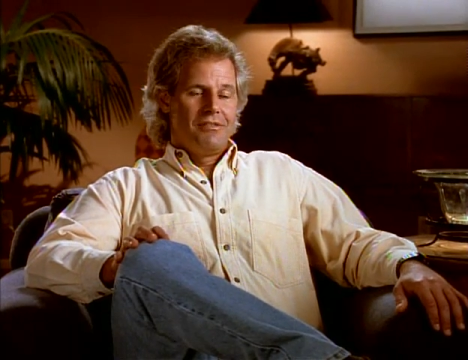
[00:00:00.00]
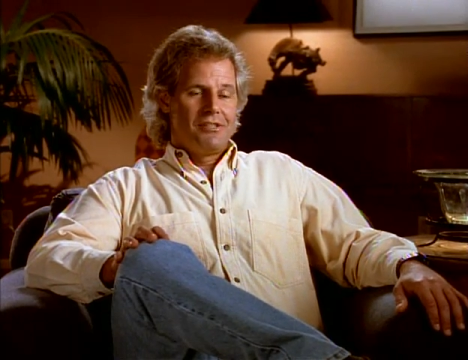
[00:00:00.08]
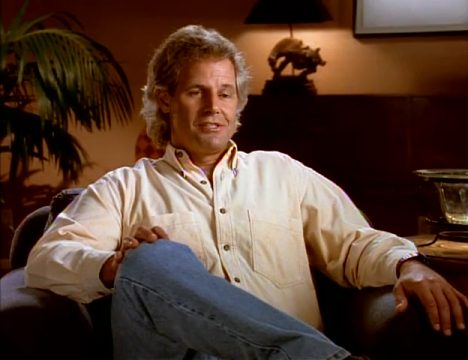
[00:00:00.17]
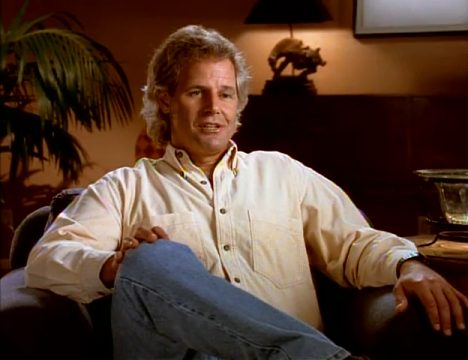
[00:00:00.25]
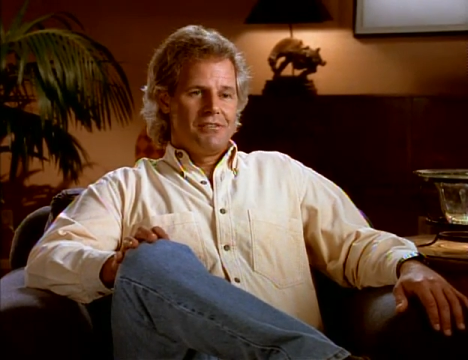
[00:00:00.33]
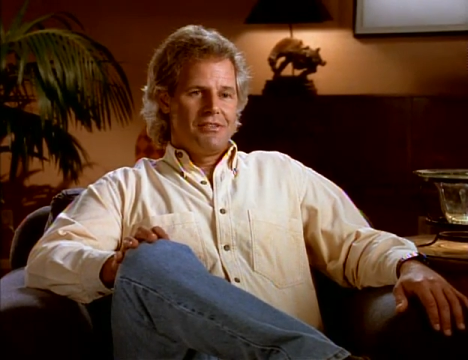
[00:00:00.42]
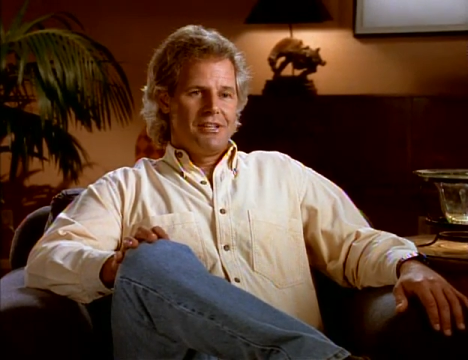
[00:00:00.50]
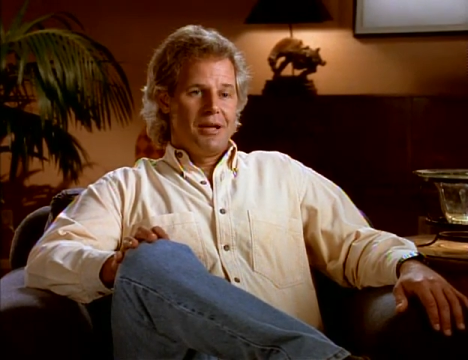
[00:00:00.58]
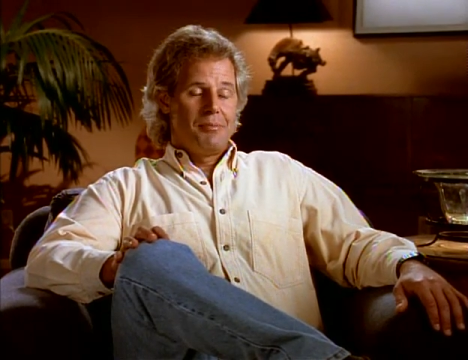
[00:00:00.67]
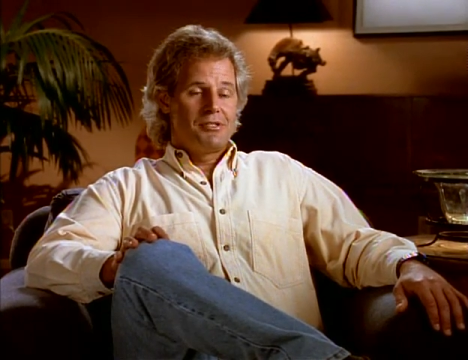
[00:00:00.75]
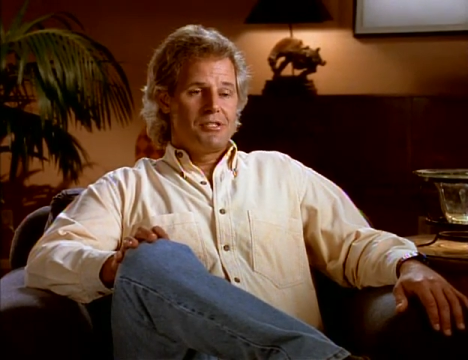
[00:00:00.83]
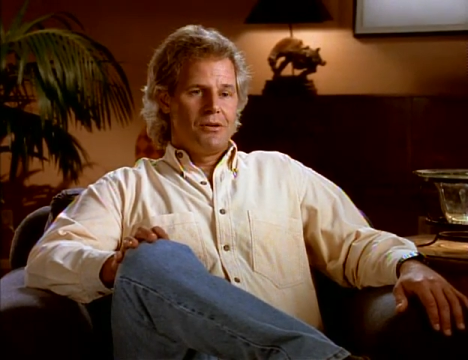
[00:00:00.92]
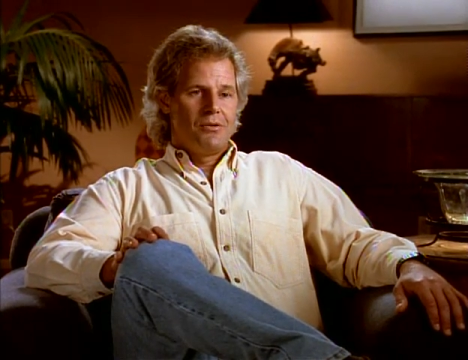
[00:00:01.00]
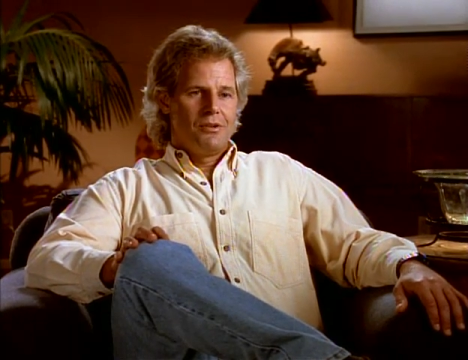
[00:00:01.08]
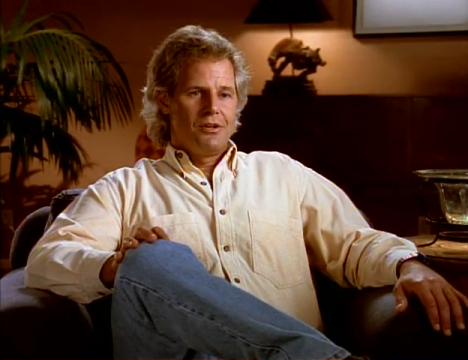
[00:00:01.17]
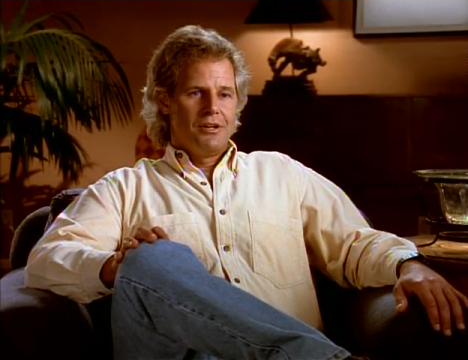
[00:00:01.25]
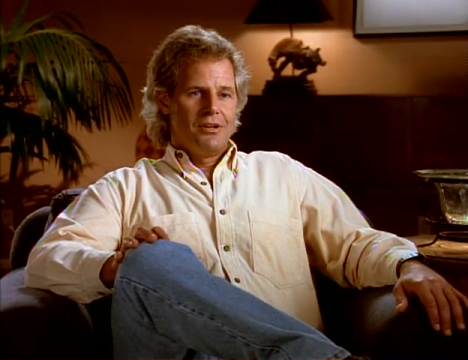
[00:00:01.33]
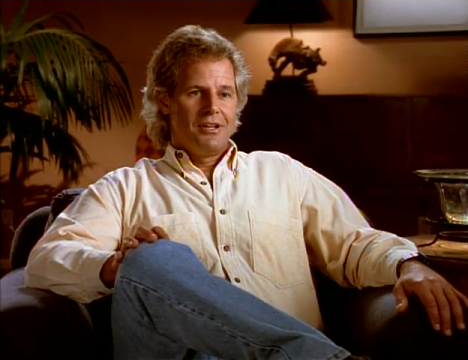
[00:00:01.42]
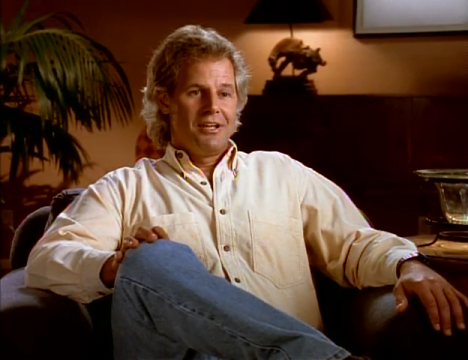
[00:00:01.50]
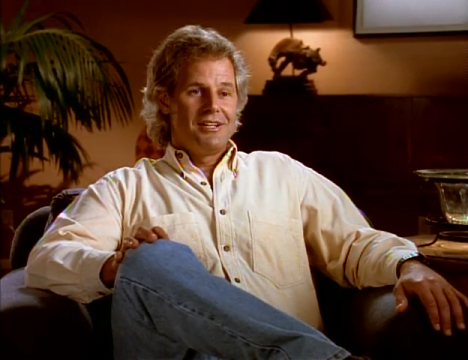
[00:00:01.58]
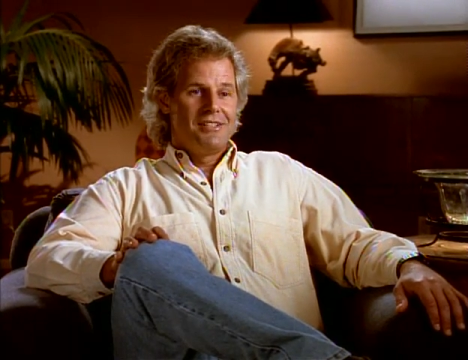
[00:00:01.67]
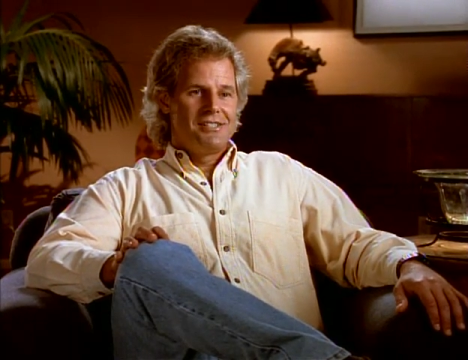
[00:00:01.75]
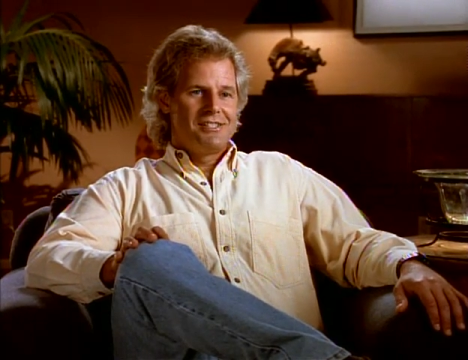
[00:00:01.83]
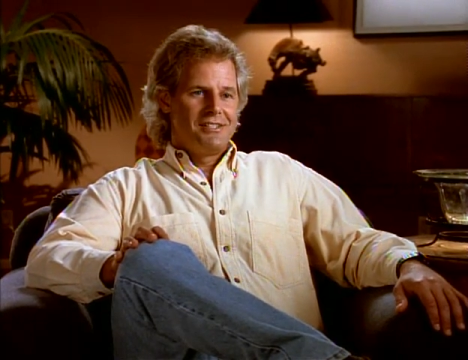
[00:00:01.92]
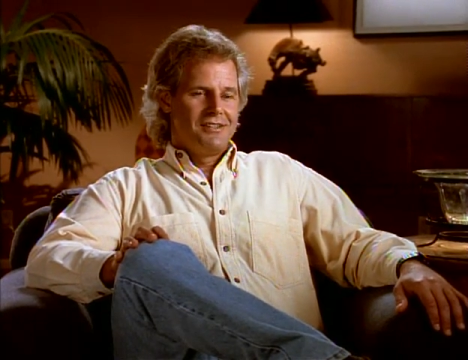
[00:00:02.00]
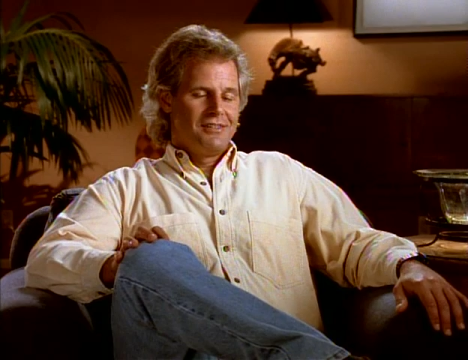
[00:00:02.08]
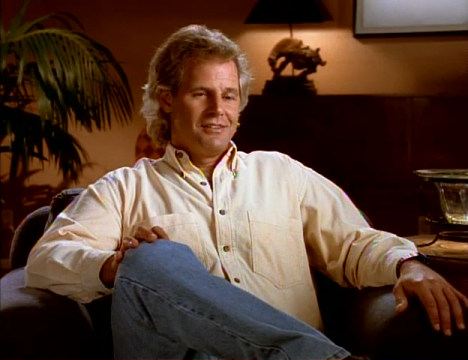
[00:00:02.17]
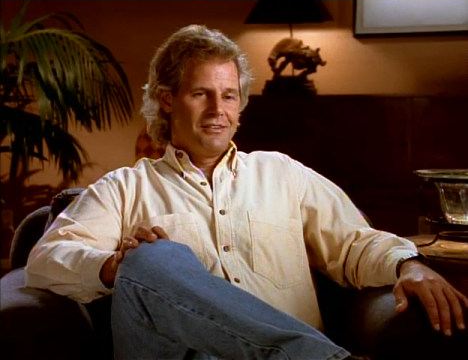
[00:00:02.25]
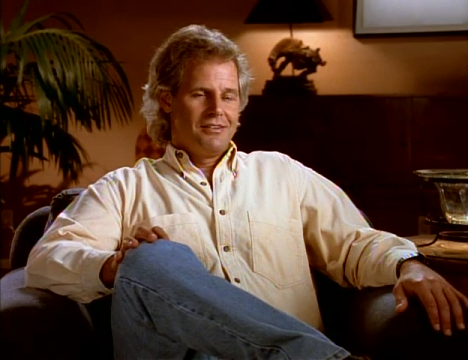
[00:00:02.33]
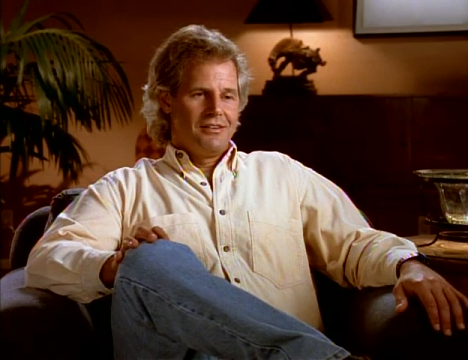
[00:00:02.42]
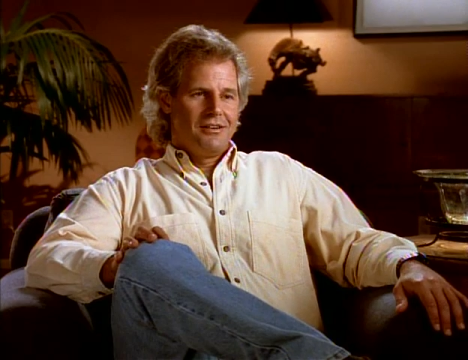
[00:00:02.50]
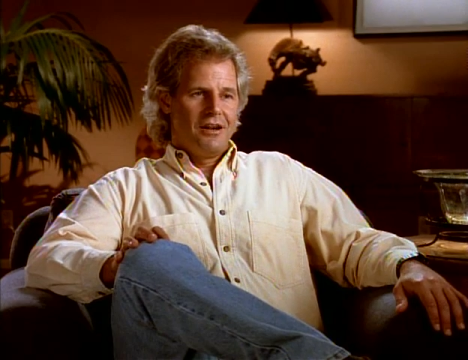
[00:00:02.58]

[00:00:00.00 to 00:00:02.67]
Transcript: of this of the episode uh, ends uh,